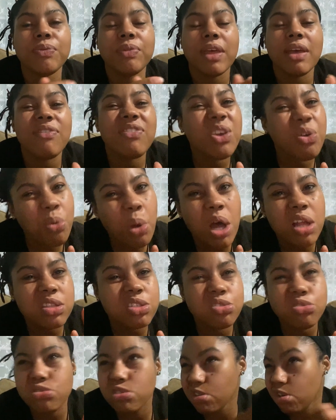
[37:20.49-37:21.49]
If you want
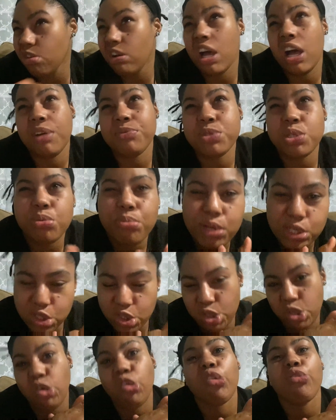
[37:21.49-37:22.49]
to, you don't have to, but
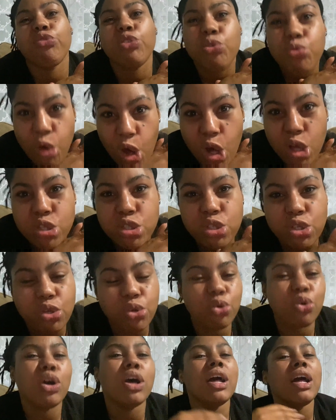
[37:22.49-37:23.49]
if you want
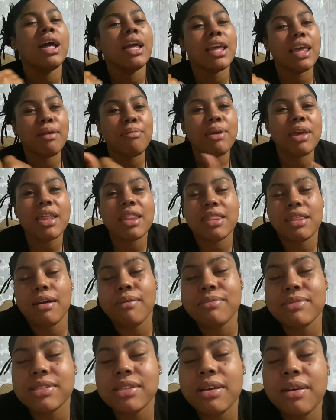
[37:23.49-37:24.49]
to, give me a
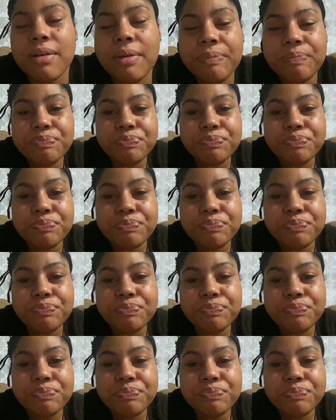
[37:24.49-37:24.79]
thumbs up